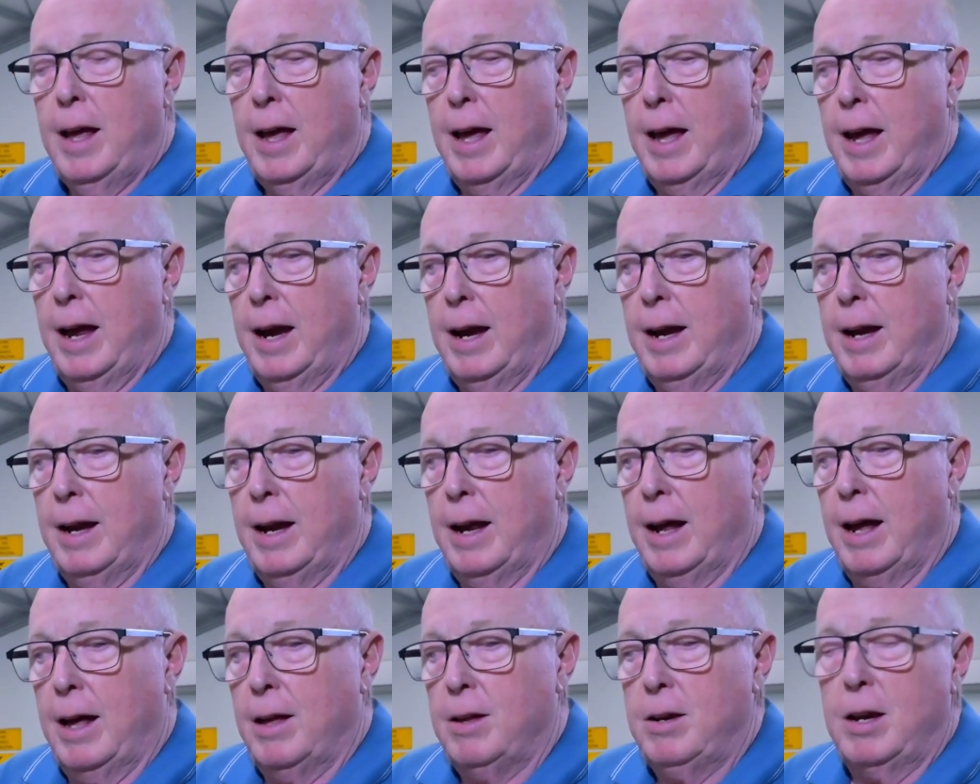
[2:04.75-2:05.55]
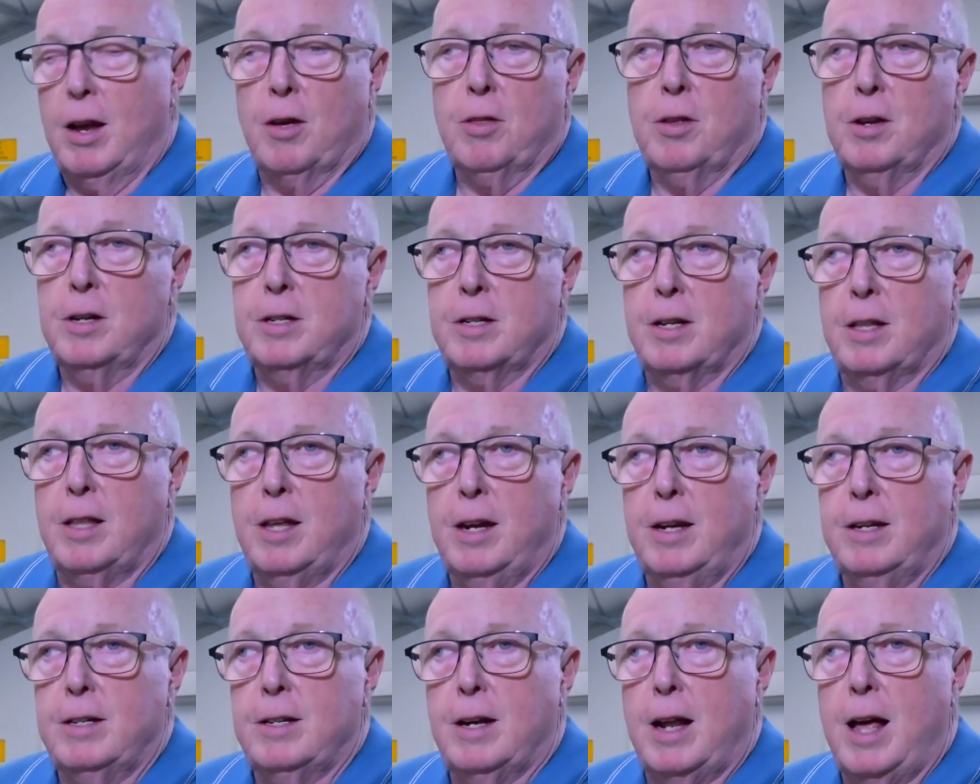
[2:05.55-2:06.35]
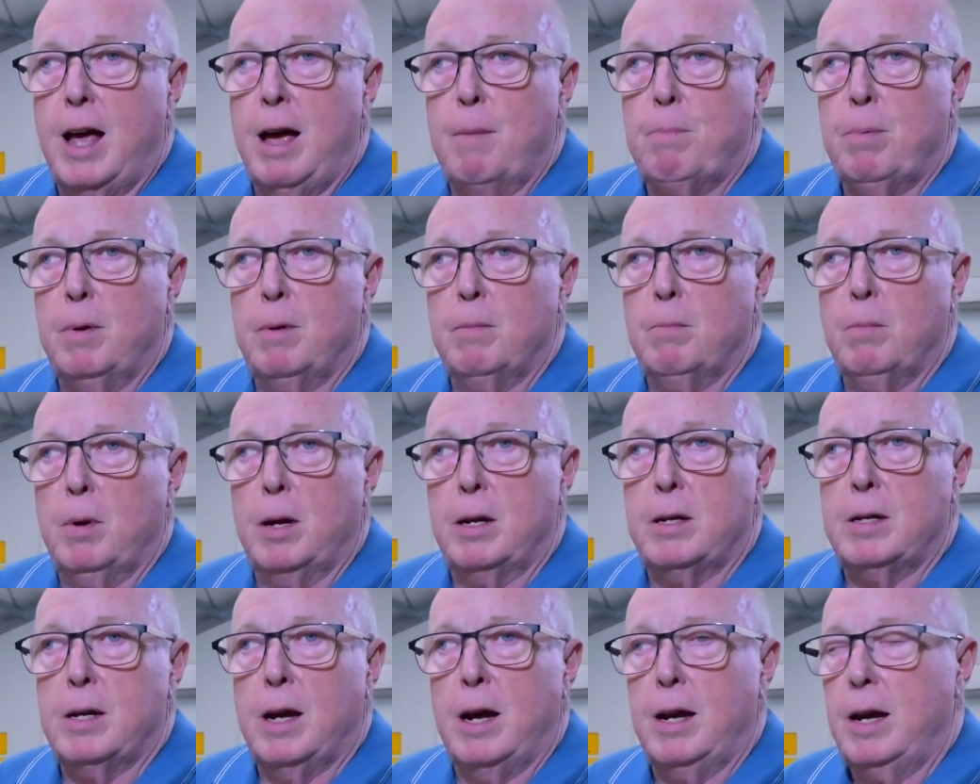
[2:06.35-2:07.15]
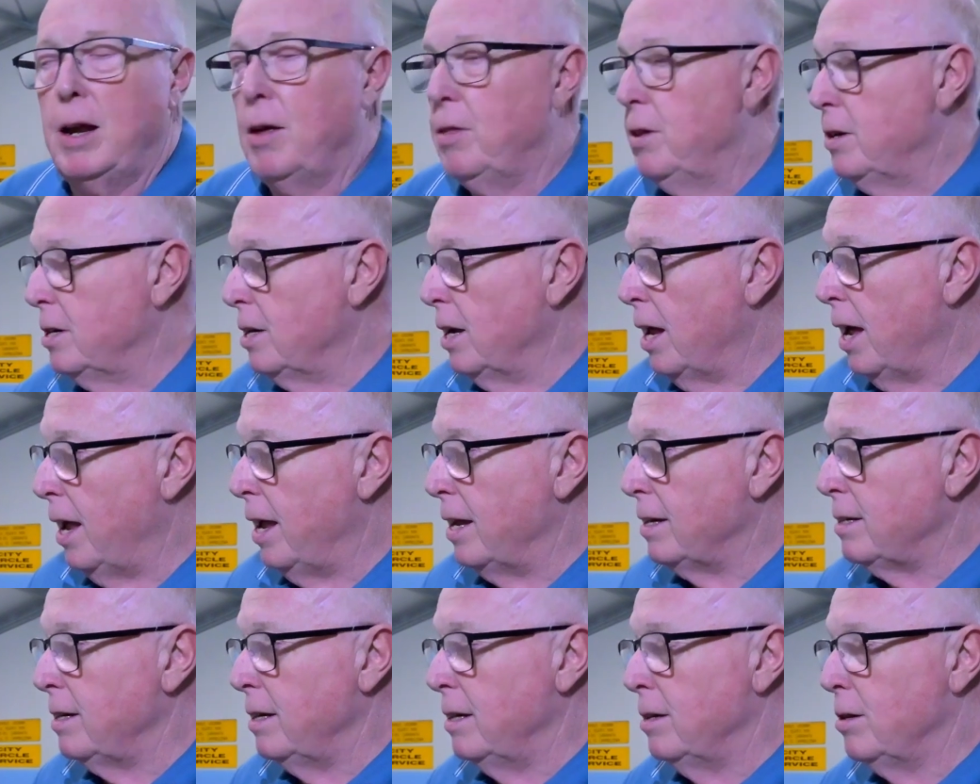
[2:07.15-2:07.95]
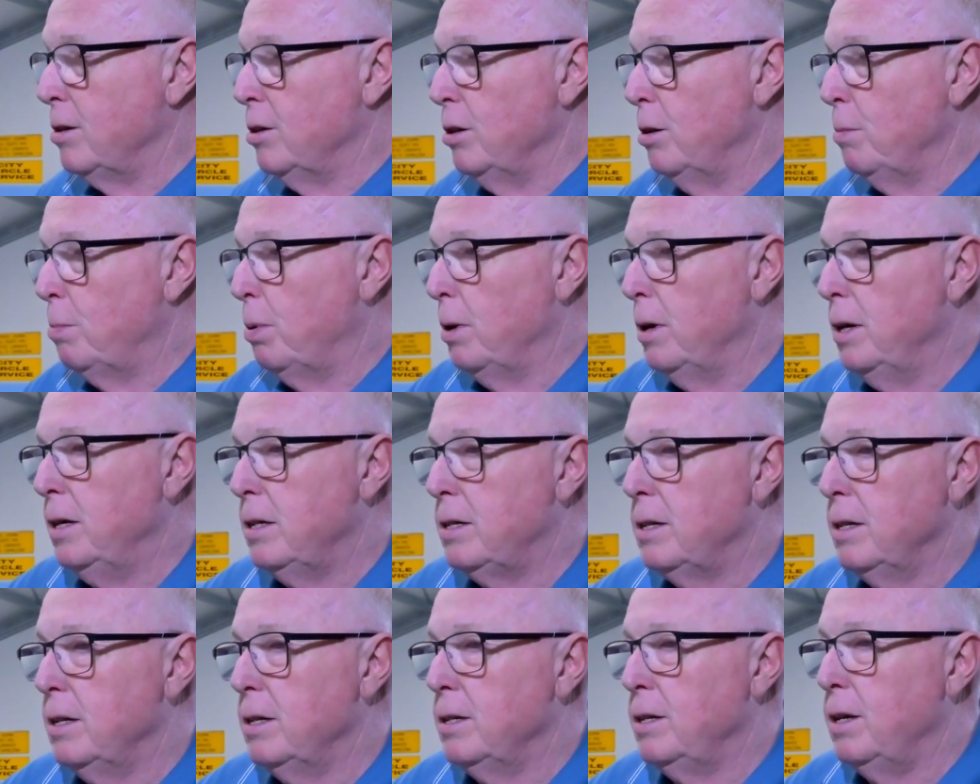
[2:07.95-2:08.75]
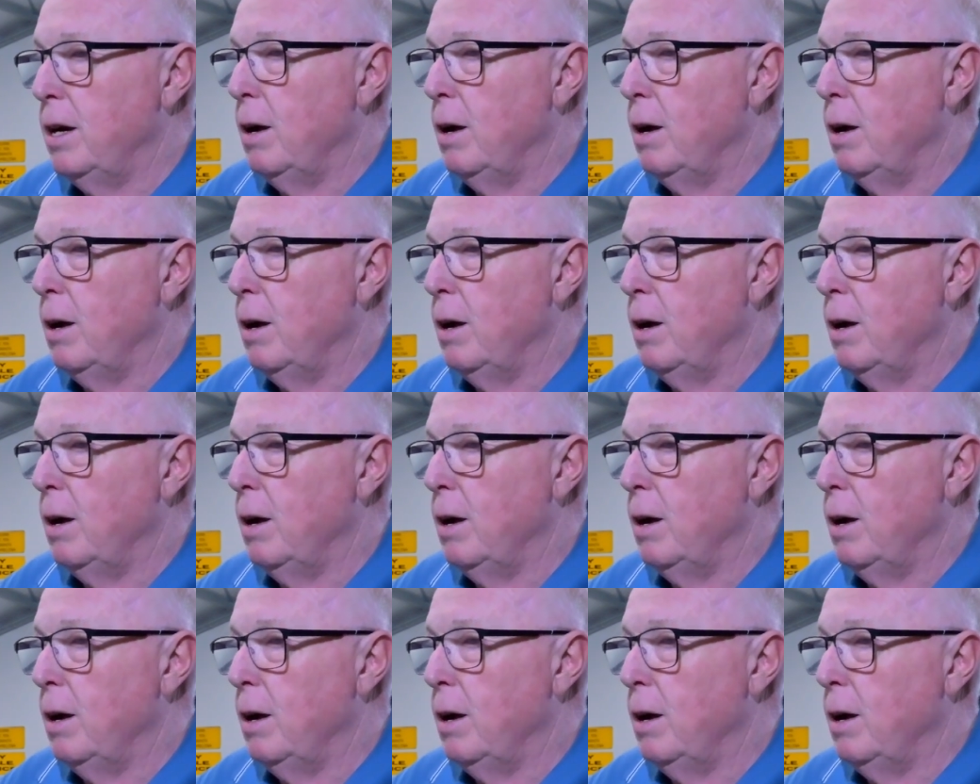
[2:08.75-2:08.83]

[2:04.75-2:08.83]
And these are things that happen. But this layout's in 2 pieces.